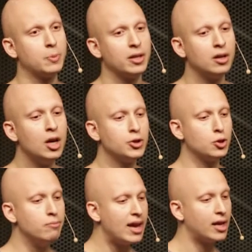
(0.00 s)
has been
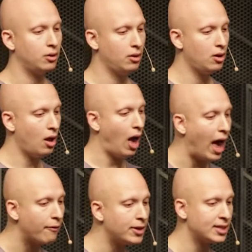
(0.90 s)
to make
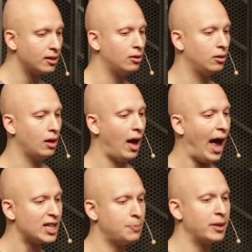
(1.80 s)
every single
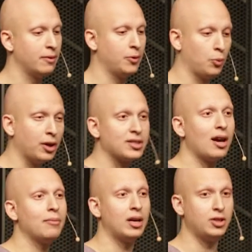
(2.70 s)
aspect of the
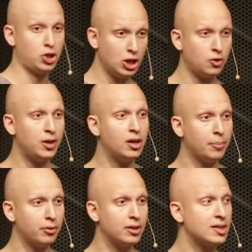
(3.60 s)
real-time and change feed
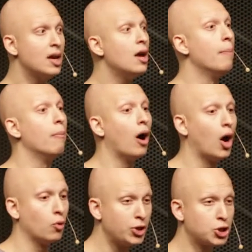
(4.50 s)
components
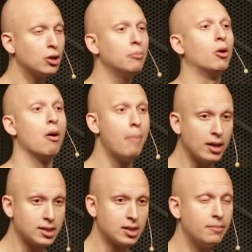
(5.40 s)
richer, more
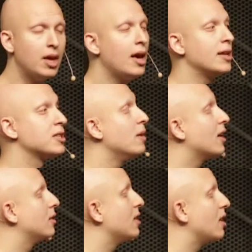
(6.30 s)
robust, and to
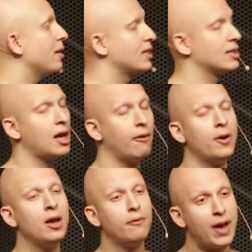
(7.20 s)
make the database
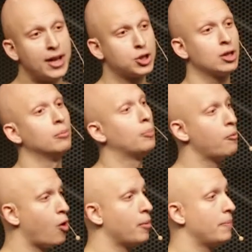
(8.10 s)
itself faster and more
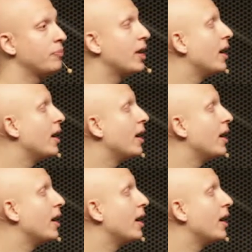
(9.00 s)
performant.